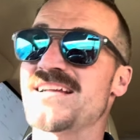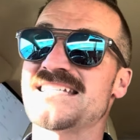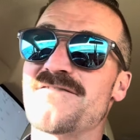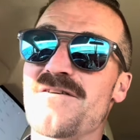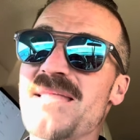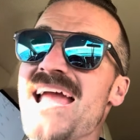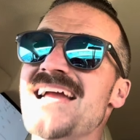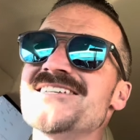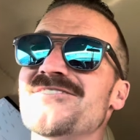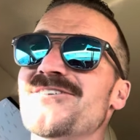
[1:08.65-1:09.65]
I said from the
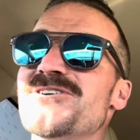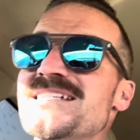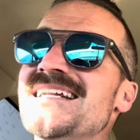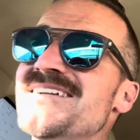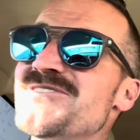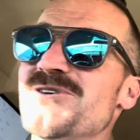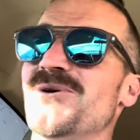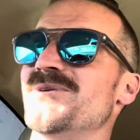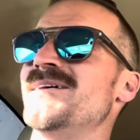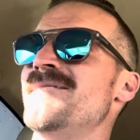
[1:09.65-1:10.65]
age of 13 years
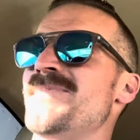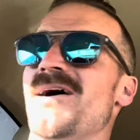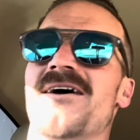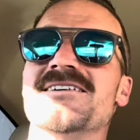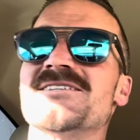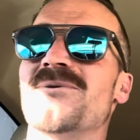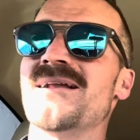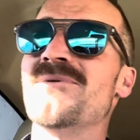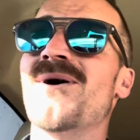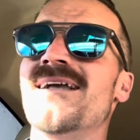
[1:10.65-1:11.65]
old on to
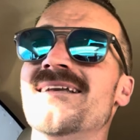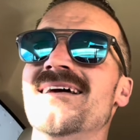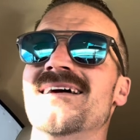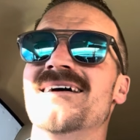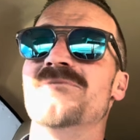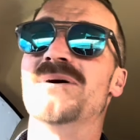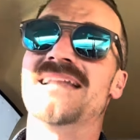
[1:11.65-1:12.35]
21. But